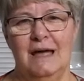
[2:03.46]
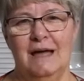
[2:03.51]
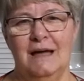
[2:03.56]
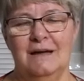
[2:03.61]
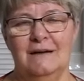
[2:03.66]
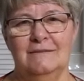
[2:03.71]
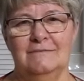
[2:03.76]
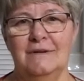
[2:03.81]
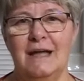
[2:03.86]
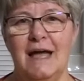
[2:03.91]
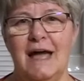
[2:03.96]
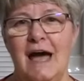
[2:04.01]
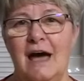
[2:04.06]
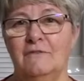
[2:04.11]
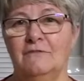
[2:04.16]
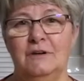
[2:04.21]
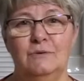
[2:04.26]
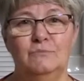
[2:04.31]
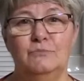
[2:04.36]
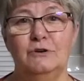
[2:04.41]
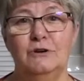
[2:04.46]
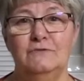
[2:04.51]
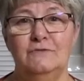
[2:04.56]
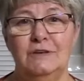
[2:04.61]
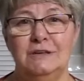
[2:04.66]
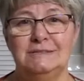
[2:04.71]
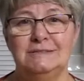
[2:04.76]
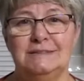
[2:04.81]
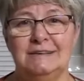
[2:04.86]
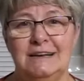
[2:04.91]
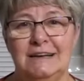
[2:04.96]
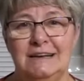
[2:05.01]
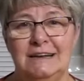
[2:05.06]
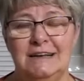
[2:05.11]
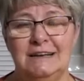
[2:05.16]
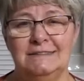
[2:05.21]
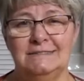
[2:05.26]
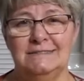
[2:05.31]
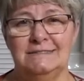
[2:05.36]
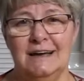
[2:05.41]
um, having previously in
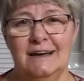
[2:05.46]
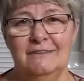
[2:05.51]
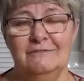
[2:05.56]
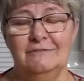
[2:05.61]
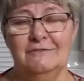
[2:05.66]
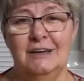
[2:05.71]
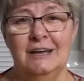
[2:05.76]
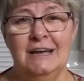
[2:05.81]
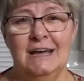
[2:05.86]
his life,